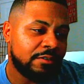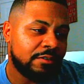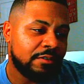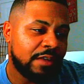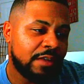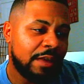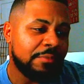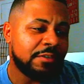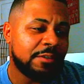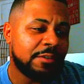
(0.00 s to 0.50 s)

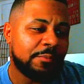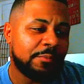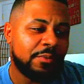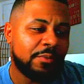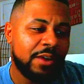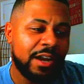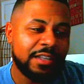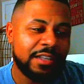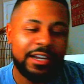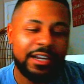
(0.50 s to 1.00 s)
I'm
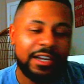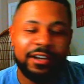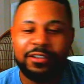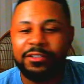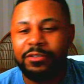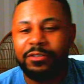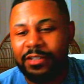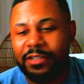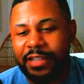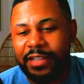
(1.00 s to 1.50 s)
surprised
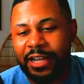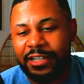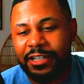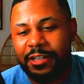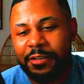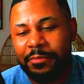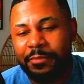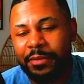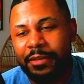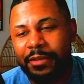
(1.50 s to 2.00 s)
Arizona's actually
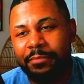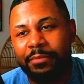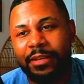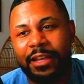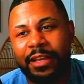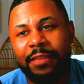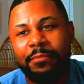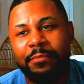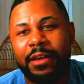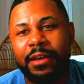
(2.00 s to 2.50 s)
been
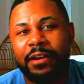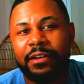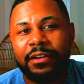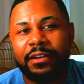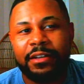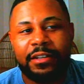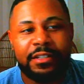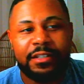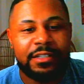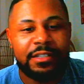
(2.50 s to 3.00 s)
playing better
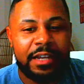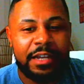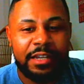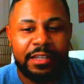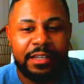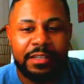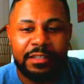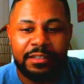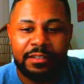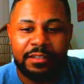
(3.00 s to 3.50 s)
against tight
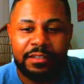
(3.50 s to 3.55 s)
ends.